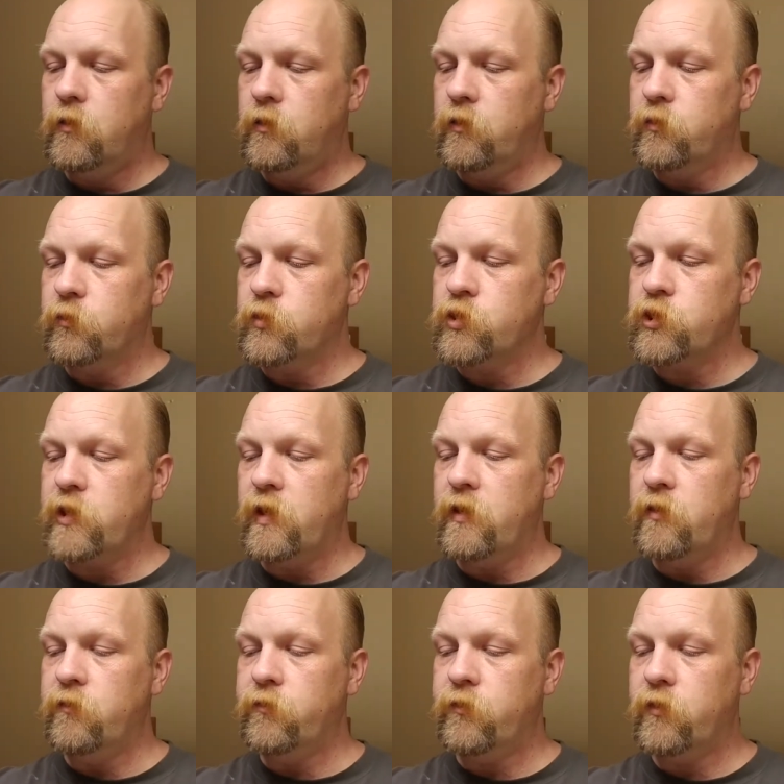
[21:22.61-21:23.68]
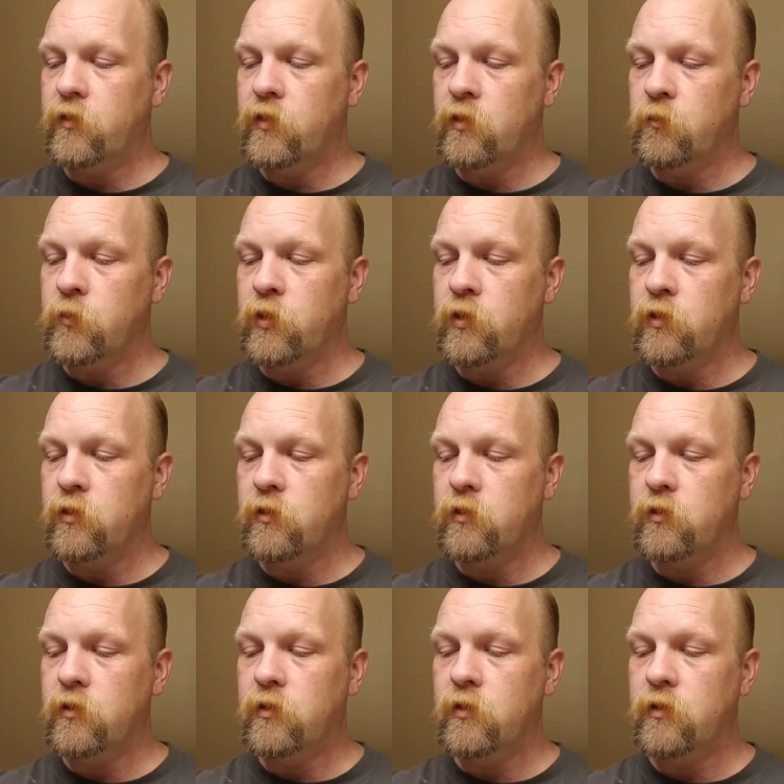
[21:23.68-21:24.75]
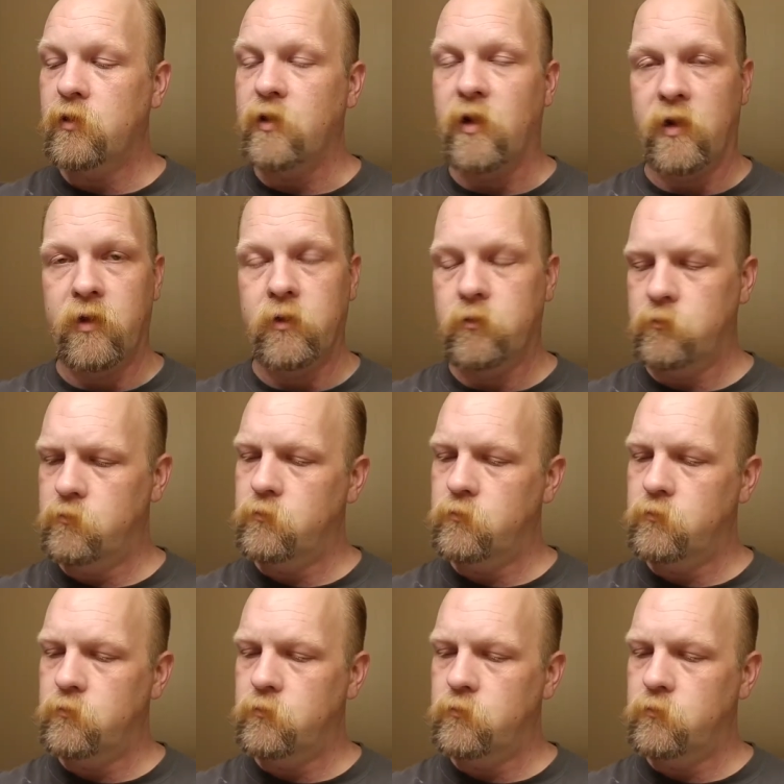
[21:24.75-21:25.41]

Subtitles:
This was shave number 9.